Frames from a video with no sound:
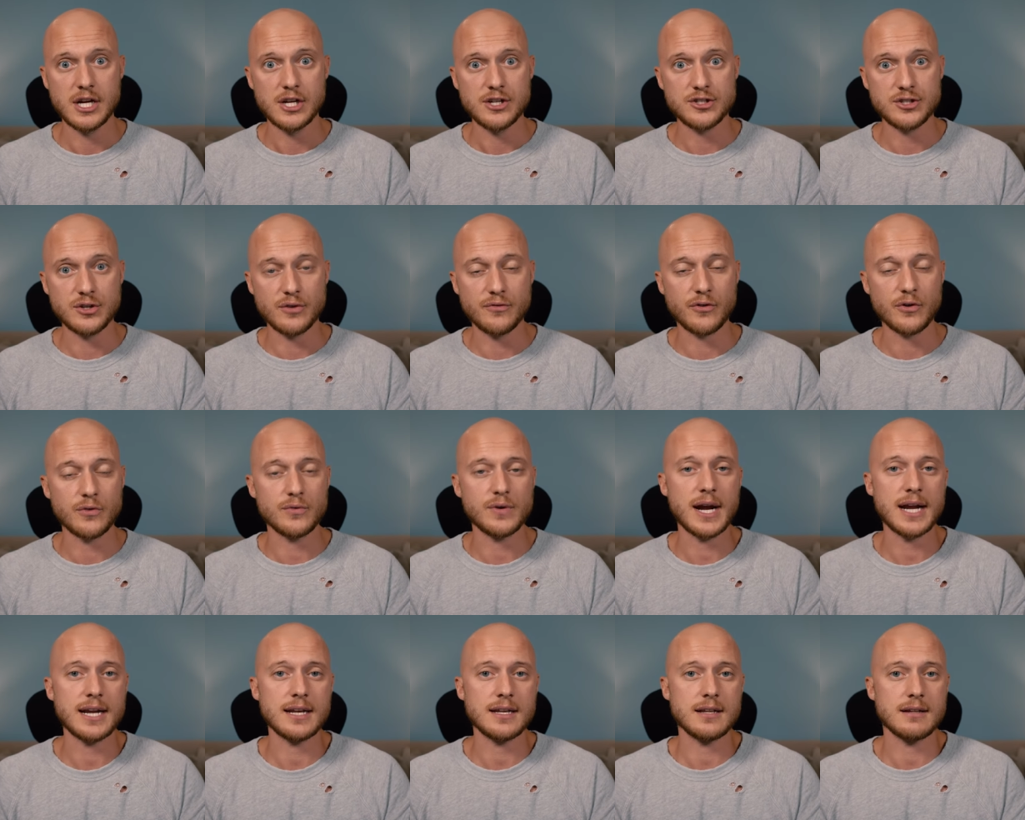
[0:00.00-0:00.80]
So for
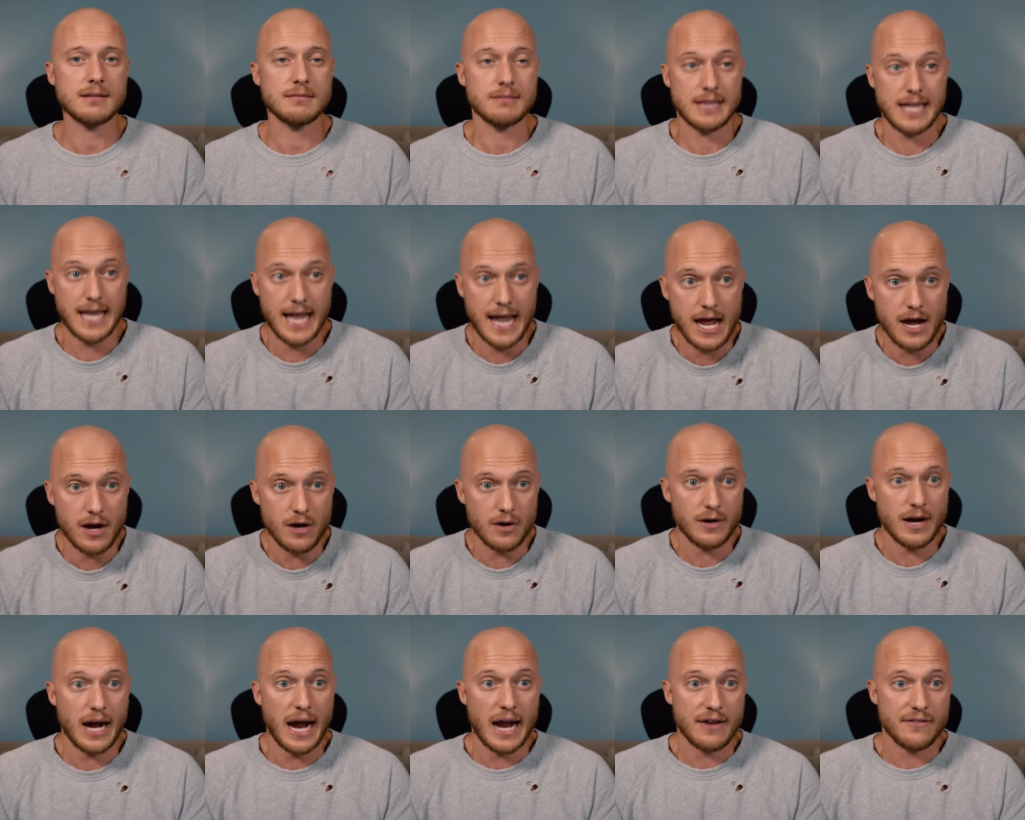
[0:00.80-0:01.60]
right
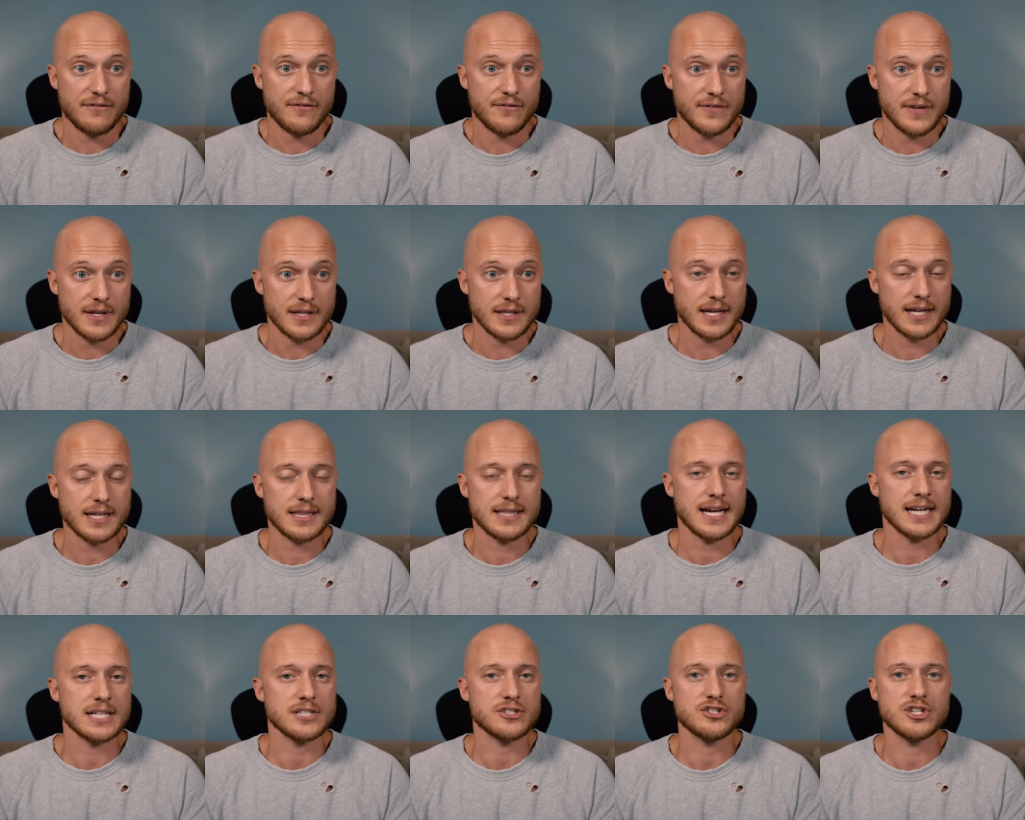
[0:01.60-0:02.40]
now, I feel like
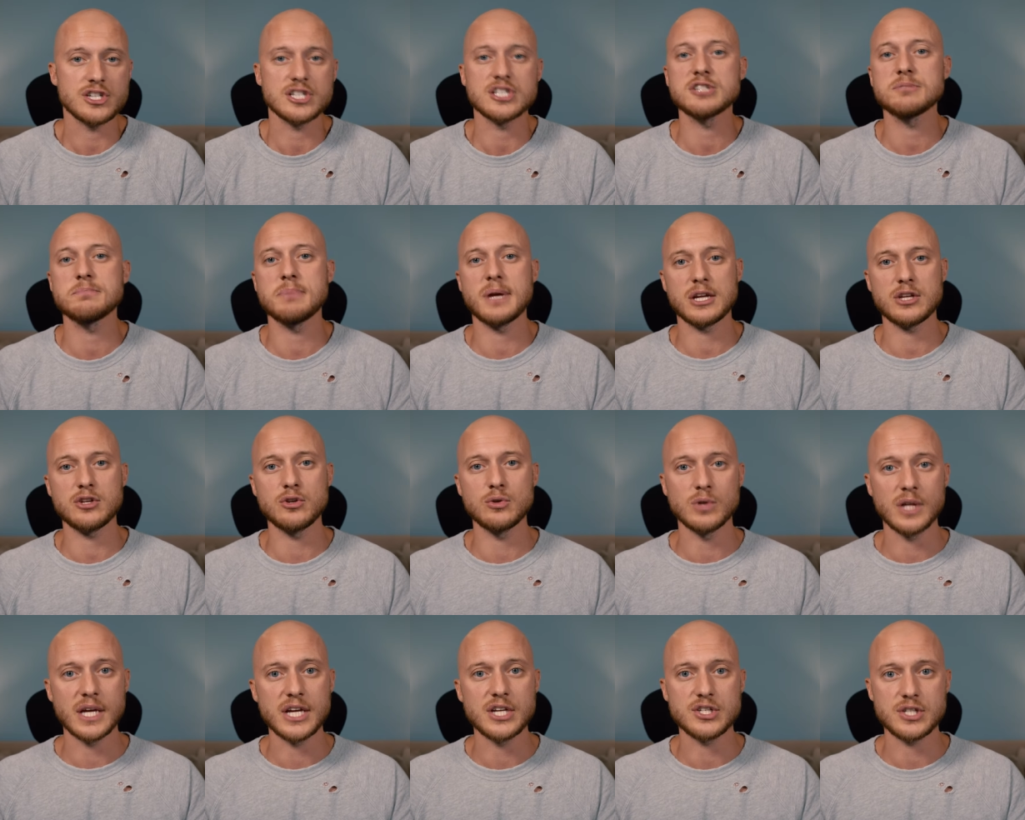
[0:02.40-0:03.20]
that's just
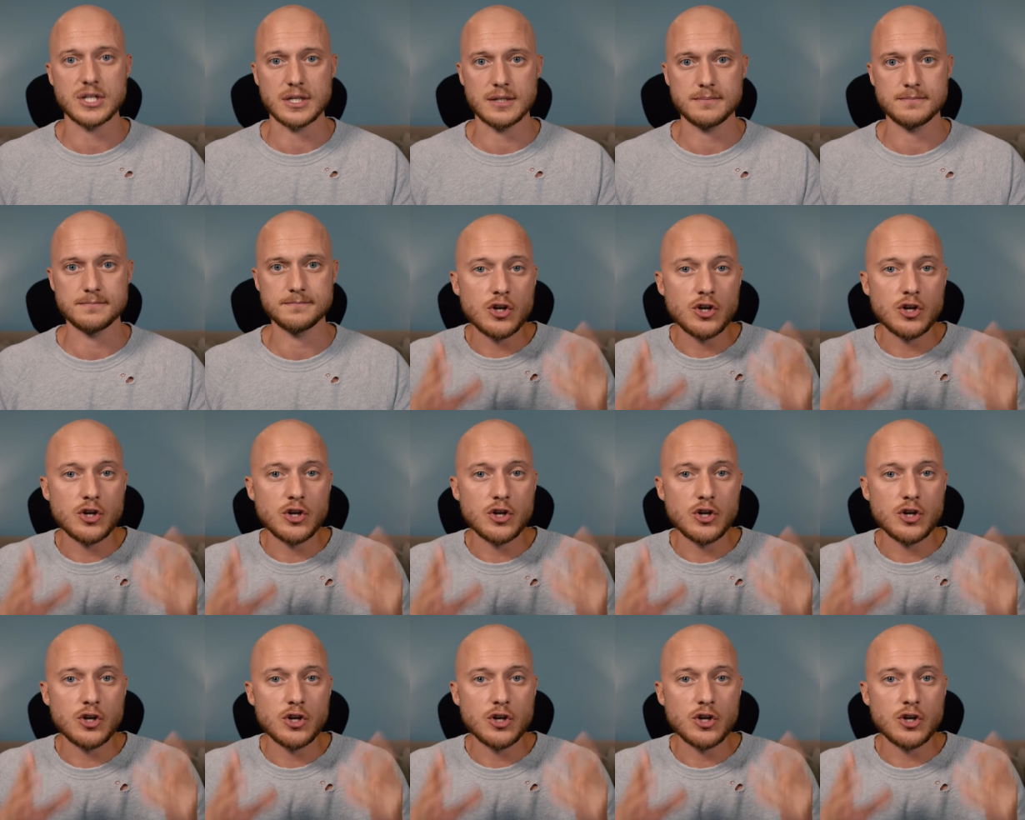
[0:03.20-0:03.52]
speculation.